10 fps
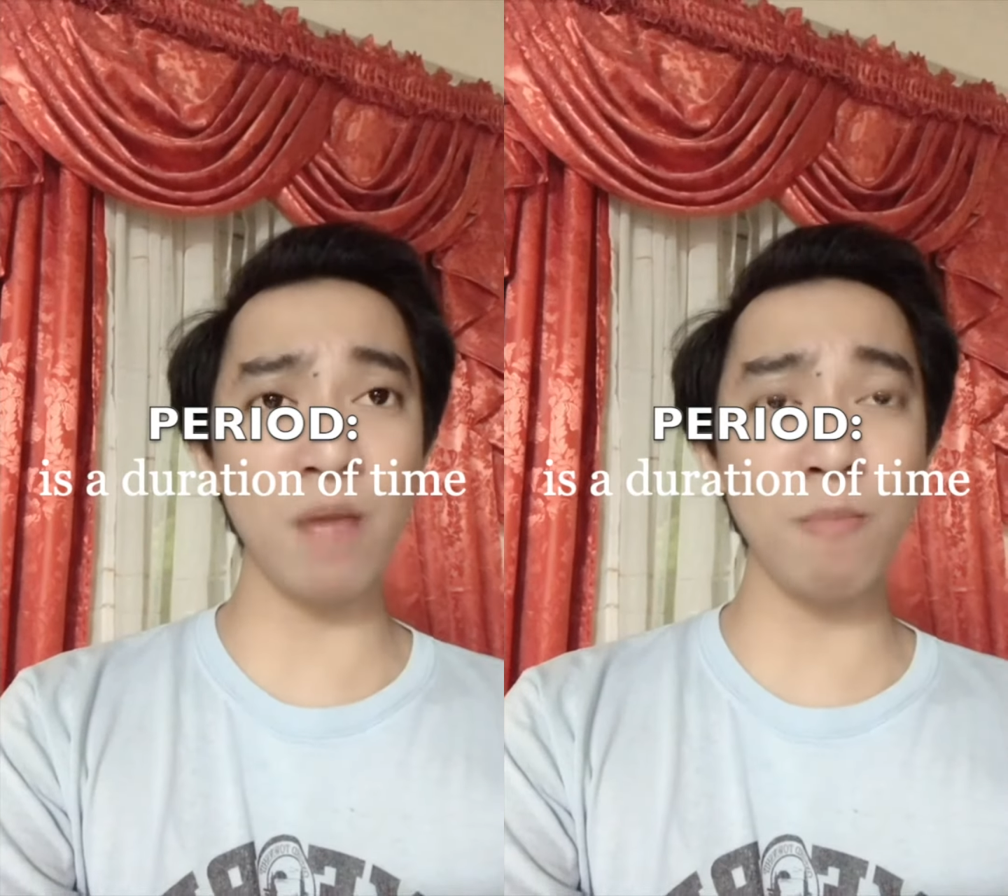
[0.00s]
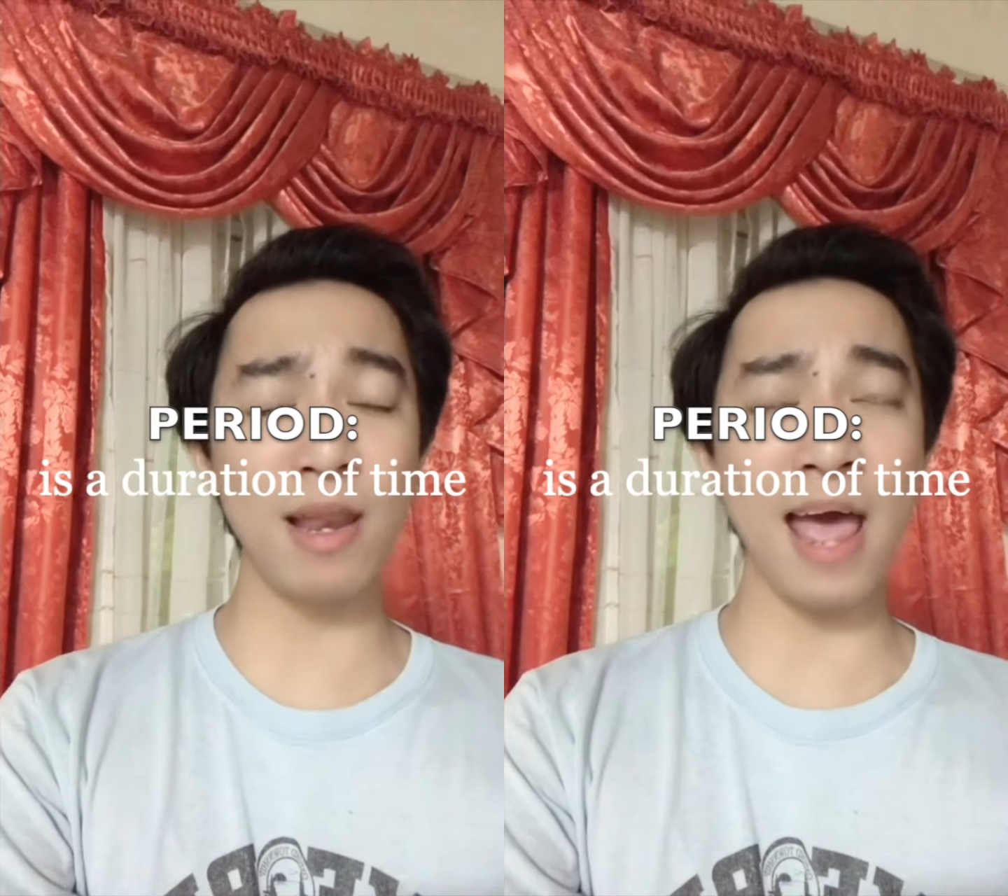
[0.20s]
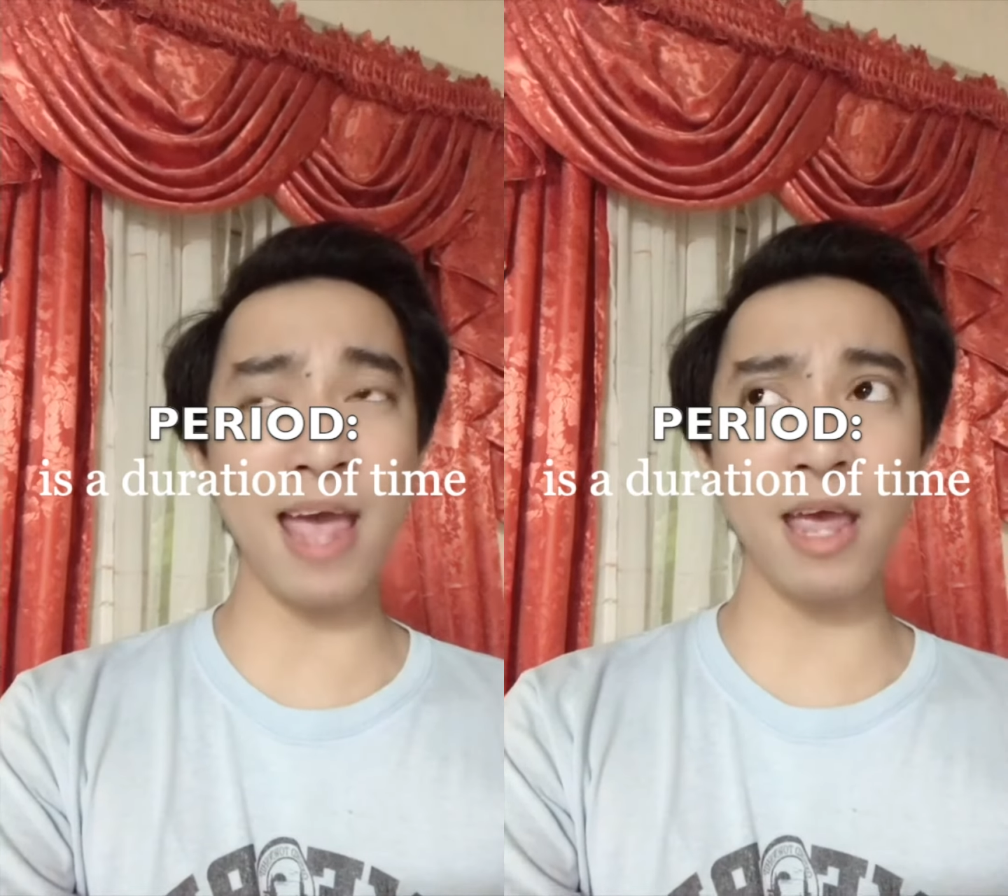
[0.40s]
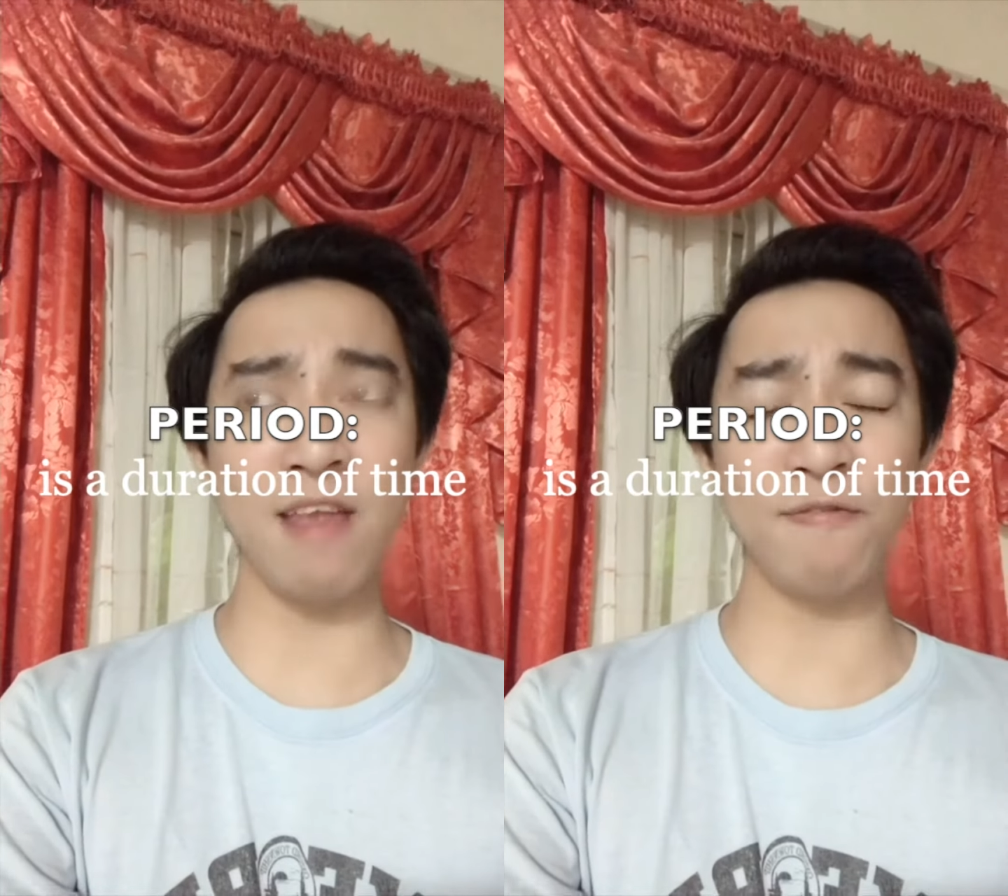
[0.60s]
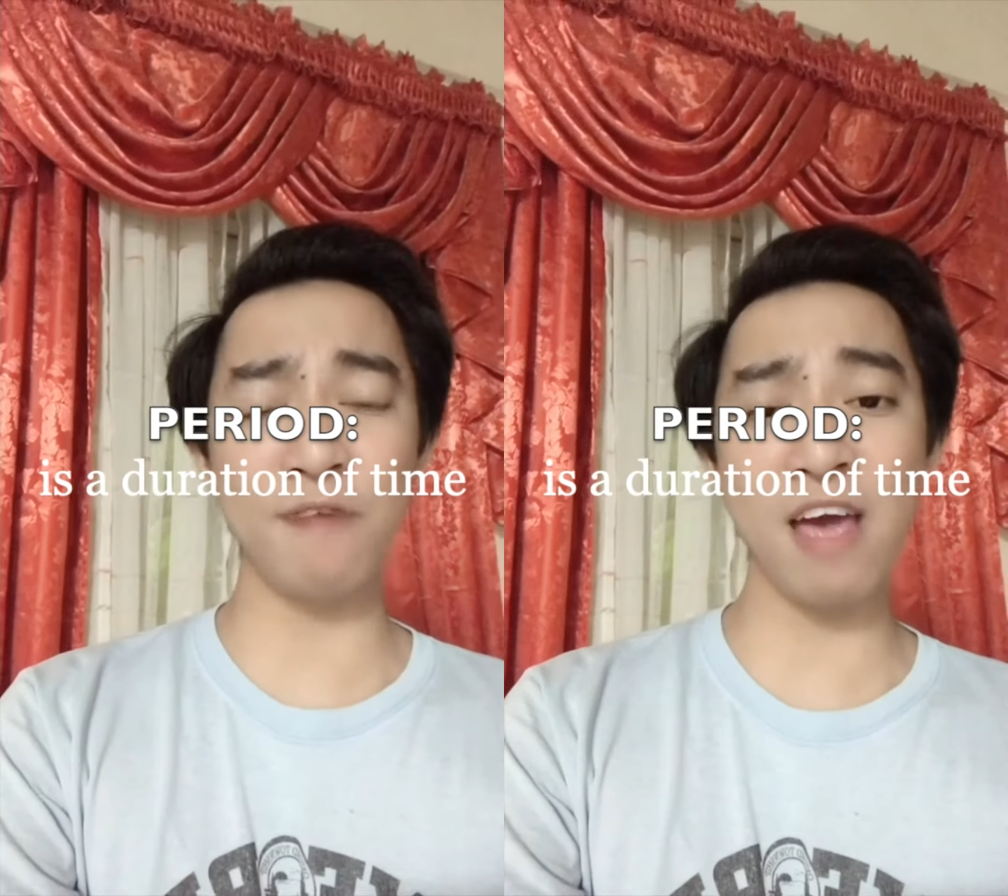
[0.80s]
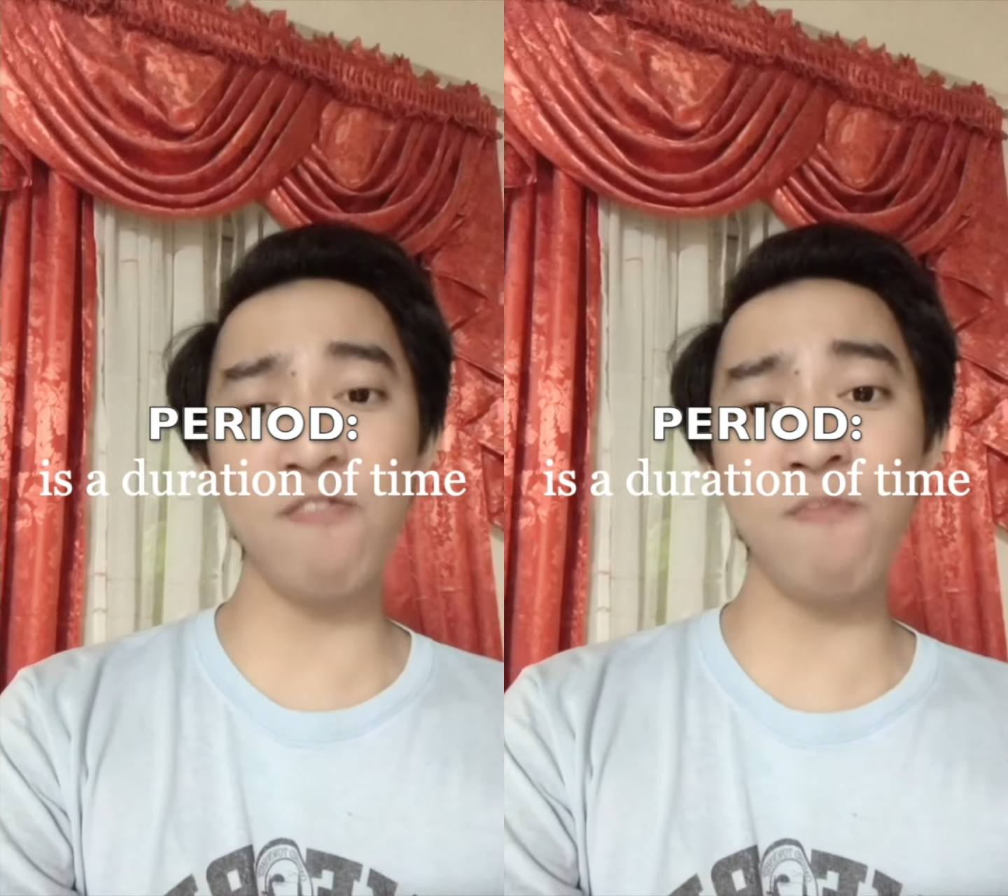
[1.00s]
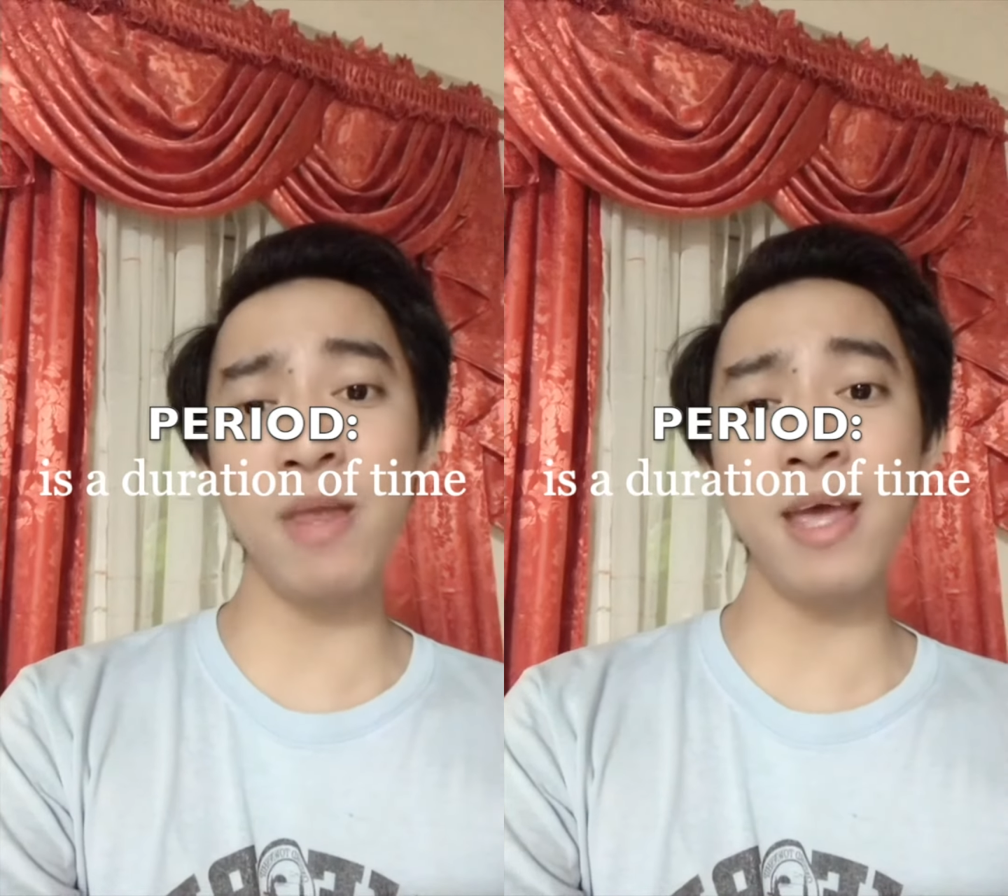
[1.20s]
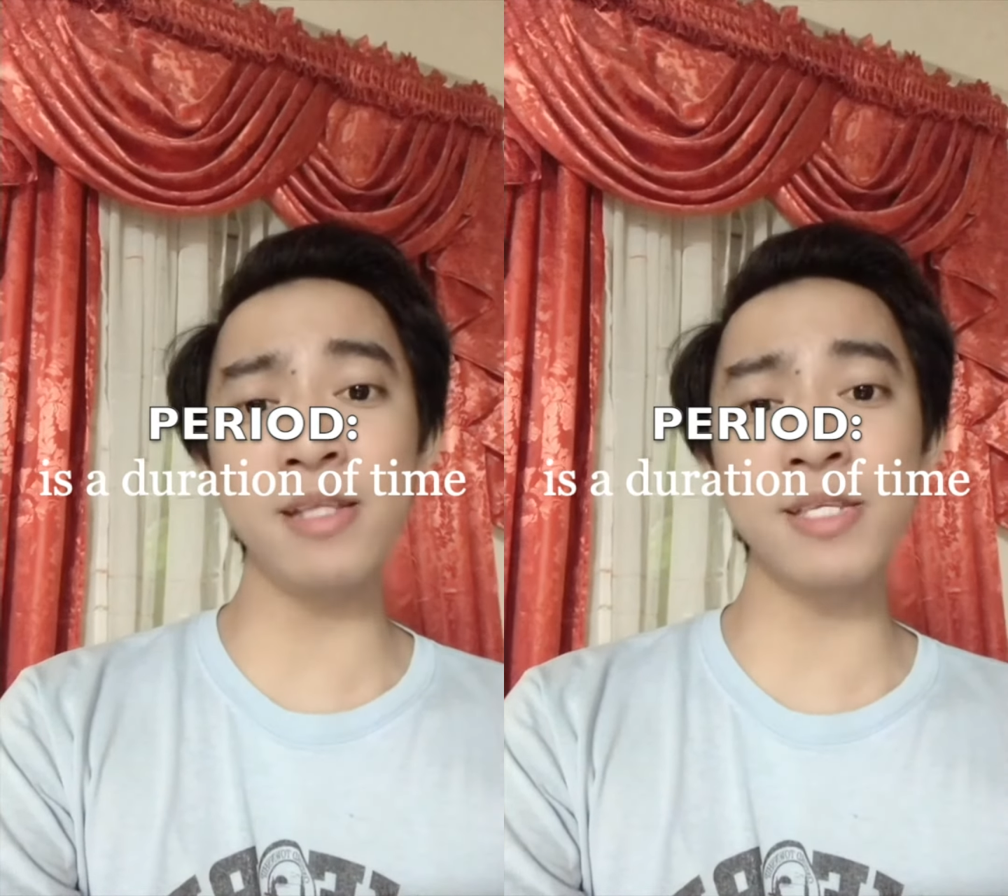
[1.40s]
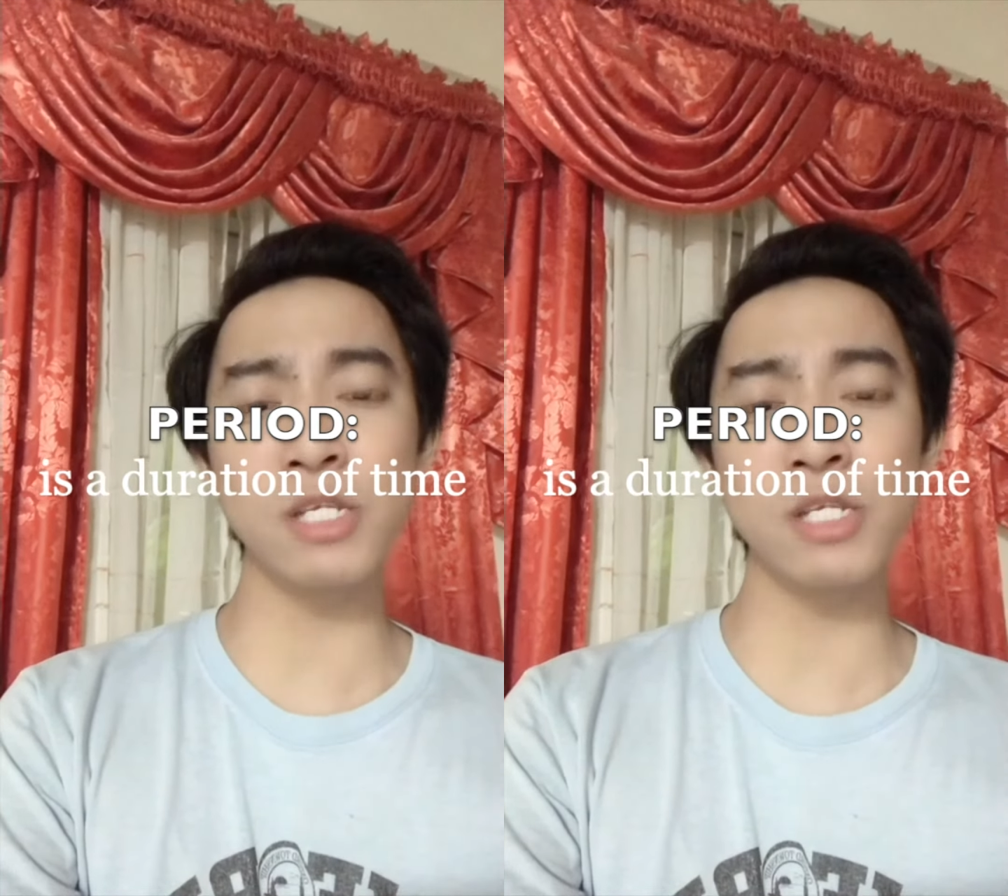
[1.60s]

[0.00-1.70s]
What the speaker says: like in 5 minutes,